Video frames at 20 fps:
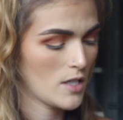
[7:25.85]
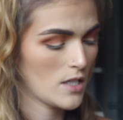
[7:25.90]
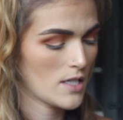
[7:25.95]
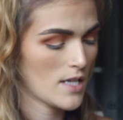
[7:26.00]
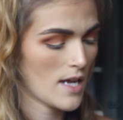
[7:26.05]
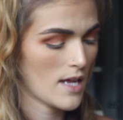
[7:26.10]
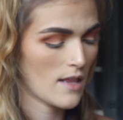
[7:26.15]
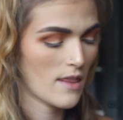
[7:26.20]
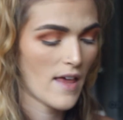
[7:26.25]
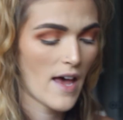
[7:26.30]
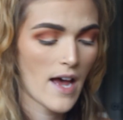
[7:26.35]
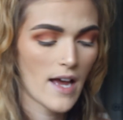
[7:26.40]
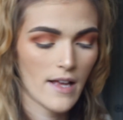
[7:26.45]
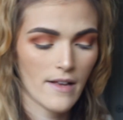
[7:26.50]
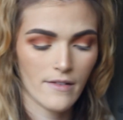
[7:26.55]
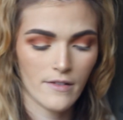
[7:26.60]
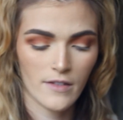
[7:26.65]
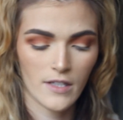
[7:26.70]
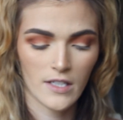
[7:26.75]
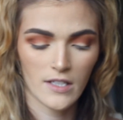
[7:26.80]
Take that,
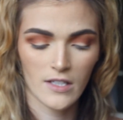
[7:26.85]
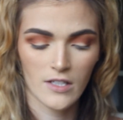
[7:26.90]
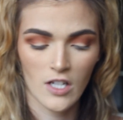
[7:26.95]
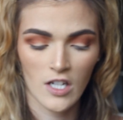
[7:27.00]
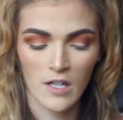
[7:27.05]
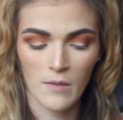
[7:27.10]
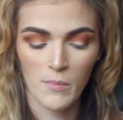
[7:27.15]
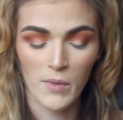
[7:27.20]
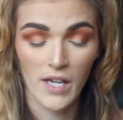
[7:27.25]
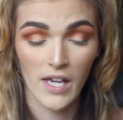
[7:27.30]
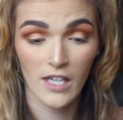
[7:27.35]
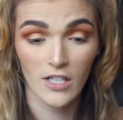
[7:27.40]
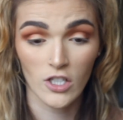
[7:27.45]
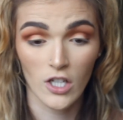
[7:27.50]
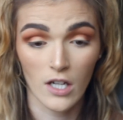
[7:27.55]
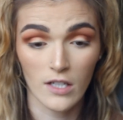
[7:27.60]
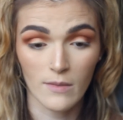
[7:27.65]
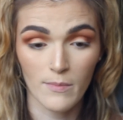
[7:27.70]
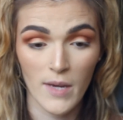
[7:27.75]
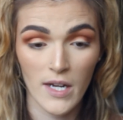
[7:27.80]
and then this is on a
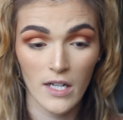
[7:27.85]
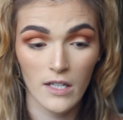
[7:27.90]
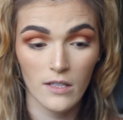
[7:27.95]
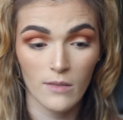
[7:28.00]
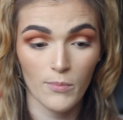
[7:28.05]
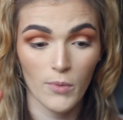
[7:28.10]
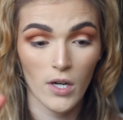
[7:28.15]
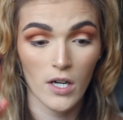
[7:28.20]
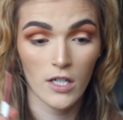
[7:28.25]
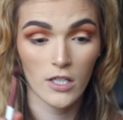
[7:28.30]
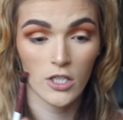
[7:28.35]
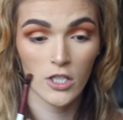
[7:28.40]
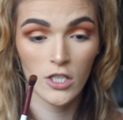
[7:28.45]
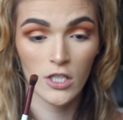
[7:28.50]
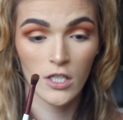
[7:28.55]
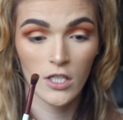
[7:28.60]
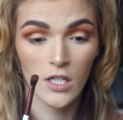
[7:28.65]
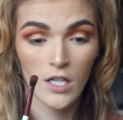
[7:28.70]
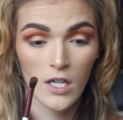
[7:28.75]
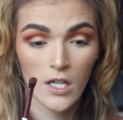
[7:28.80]
BH Cosmetics
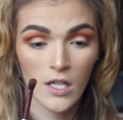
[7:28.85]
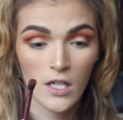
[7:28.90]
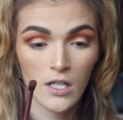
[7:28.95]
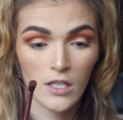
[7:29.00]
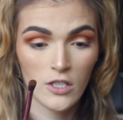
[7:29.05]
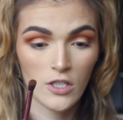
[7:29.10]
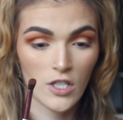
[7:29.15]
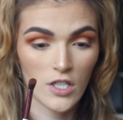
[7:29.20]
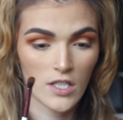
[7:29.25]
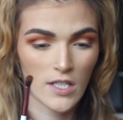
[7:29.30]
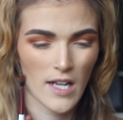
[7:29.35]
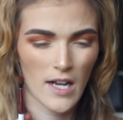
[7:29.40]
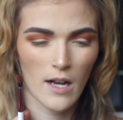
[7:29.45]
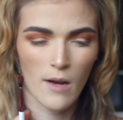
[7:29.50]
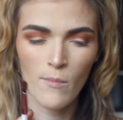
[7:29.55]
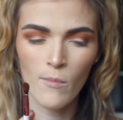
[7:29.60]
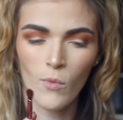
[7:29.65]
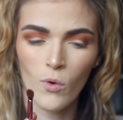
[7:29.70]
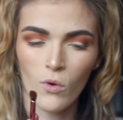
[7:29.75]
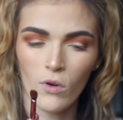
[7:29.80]
brush, just like
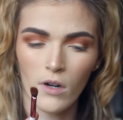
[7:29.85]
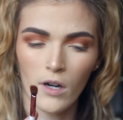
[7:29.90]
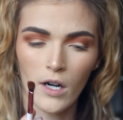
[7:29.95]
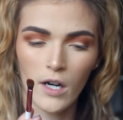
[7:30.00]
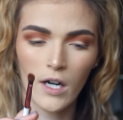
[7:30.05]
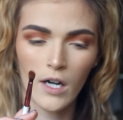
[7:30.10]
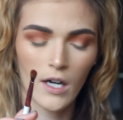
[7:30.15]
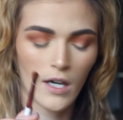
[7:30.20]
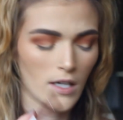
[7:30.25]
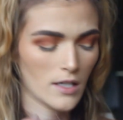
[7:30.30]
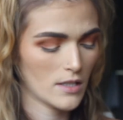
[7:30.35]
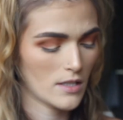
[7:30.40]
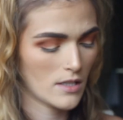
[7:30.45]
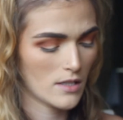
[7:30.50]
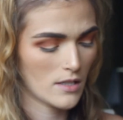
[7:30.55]
a more